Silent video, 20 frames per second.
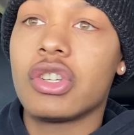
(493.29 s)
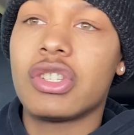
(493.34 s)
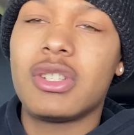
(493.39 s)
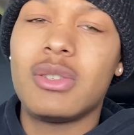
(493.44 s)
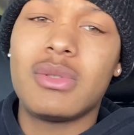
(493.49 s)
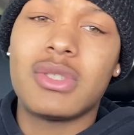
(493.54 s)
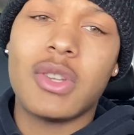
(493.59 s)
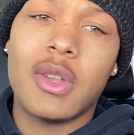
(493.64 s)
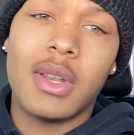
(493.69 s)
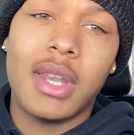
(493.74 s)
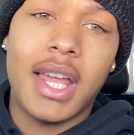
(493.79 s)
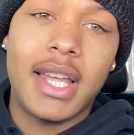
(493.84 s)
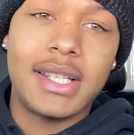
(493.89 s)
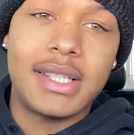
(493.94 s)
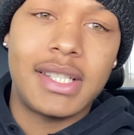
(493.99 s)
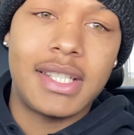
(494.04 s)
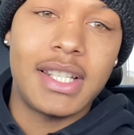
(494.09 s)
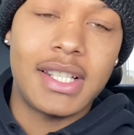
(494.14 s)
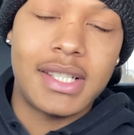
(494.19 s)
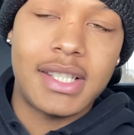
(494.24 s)
She was on like
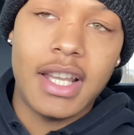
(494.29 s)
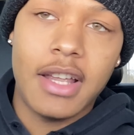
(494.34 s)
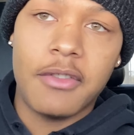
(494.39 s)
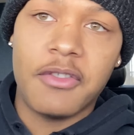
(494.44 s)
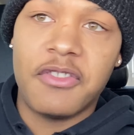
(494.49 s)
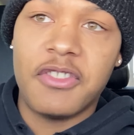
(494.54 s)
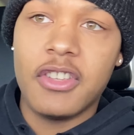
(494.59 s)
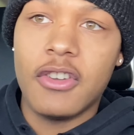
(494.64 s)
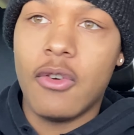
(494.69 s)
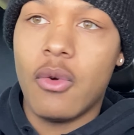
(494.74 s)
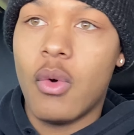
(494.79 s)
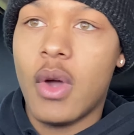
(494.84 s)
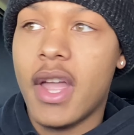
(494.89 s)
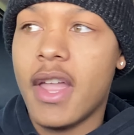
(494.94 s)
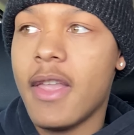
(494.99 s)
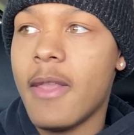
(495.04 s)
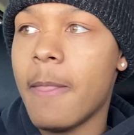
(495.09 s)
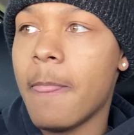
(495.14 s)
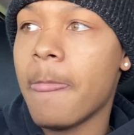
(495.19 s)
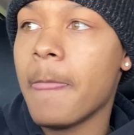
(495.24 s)
six, seven feet
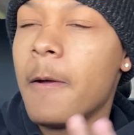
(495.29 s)
away.